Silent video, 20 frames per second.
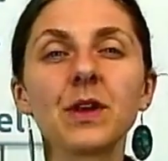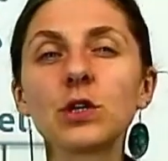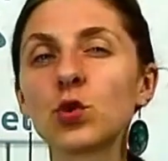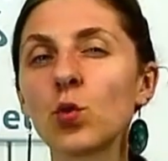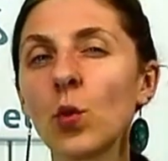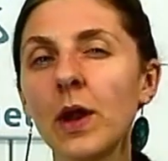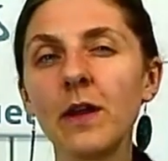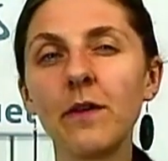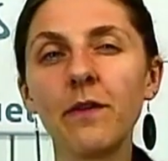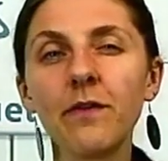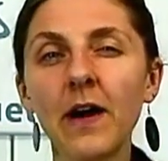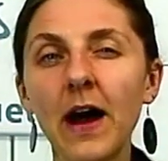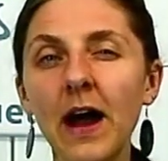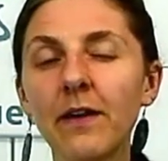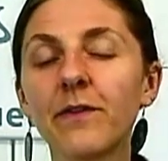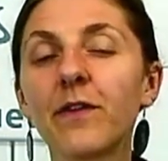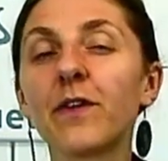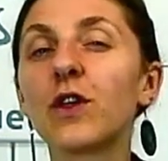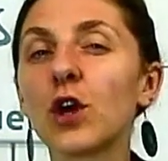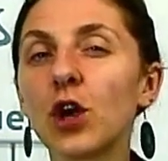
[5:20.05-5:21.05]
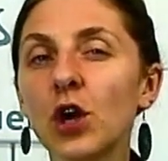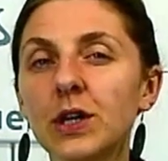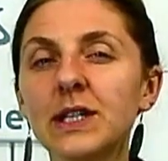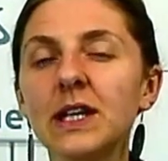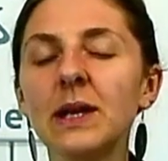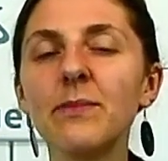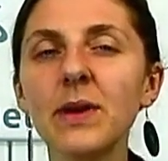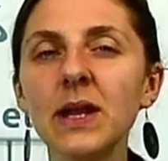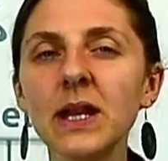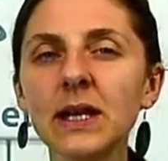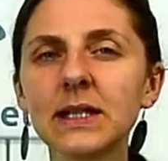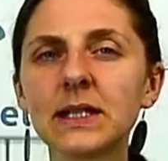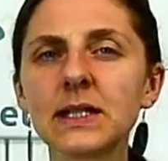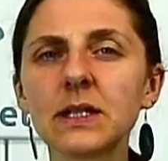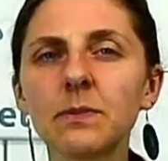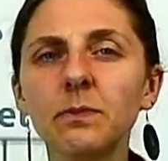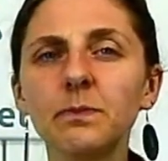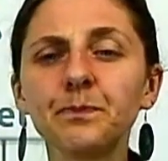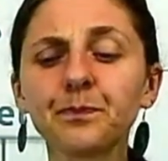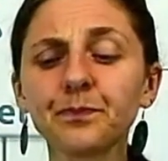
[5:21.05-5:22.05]
25-30
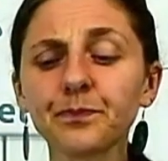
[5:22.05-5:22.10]
minutes,